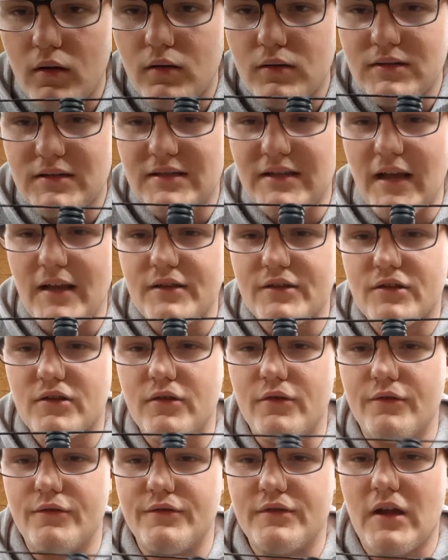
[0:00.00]
set
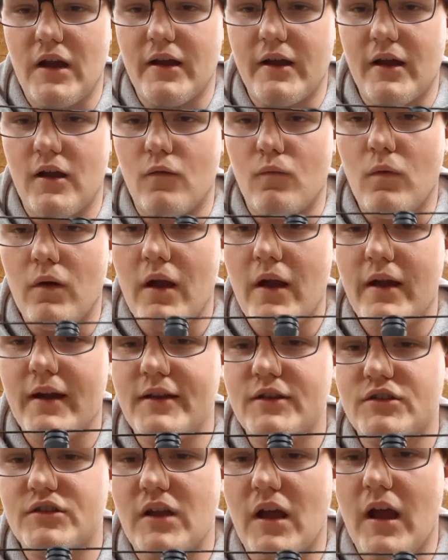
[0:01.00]
screws on here, one on
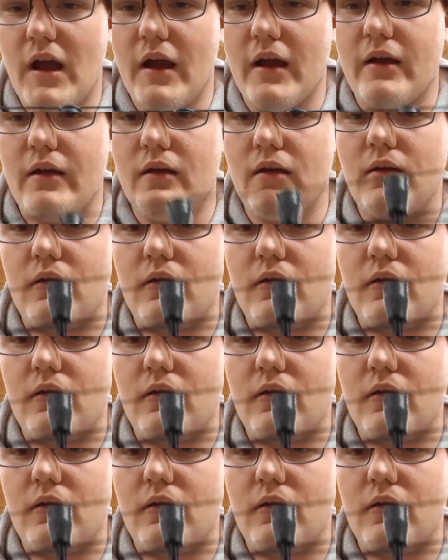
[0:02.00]
each side,